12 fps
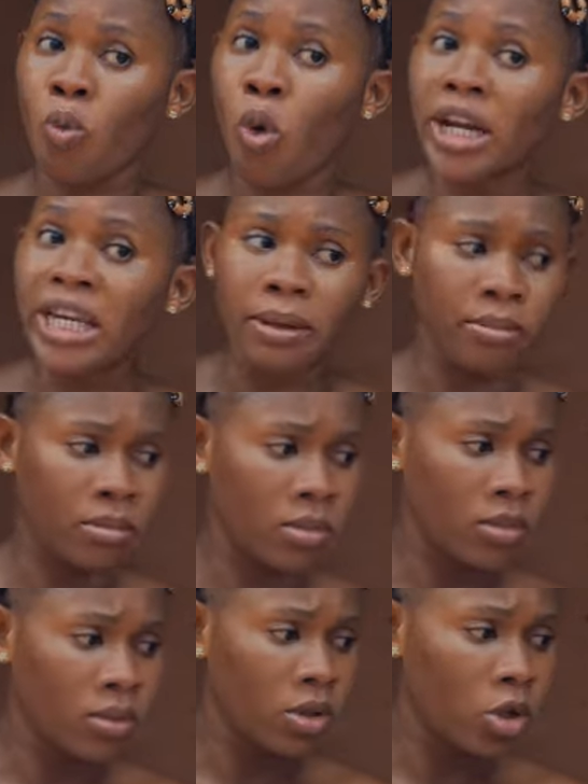warn
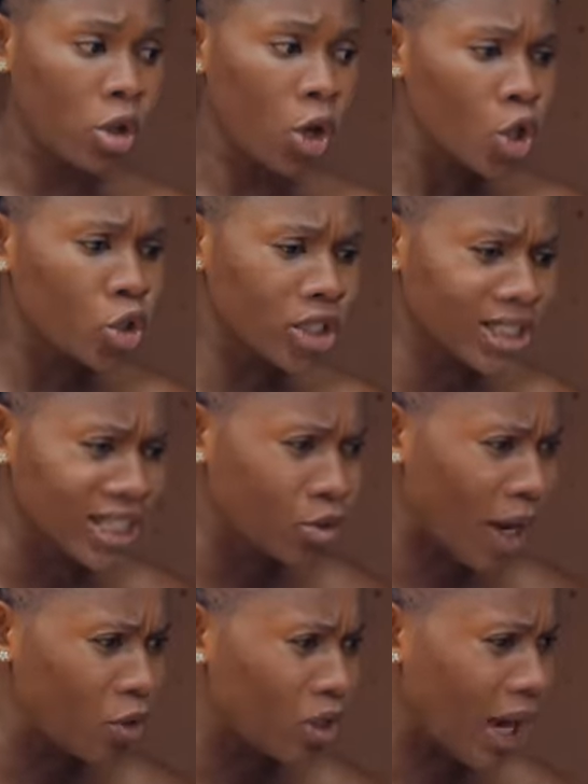him. So this
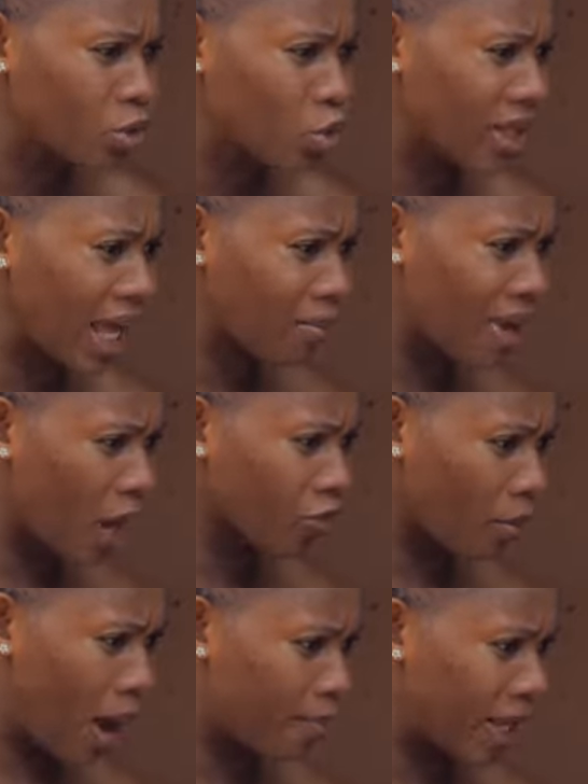is why you came to take me
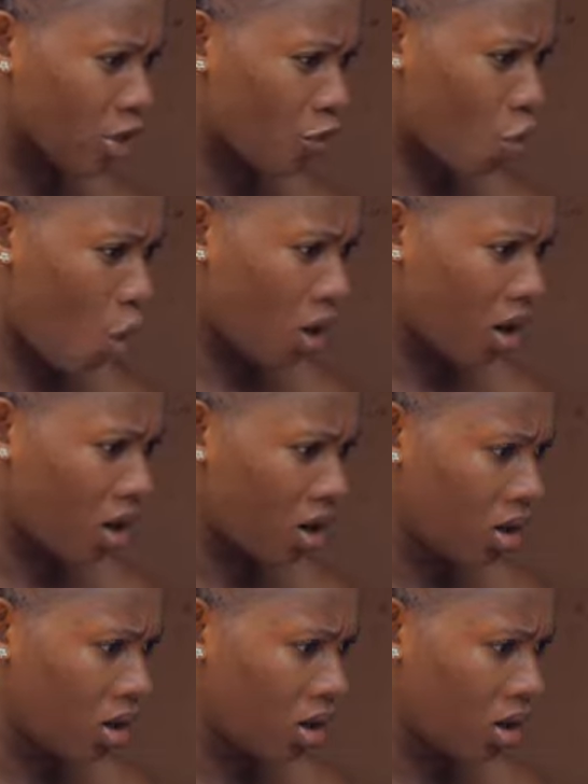out of my place of work.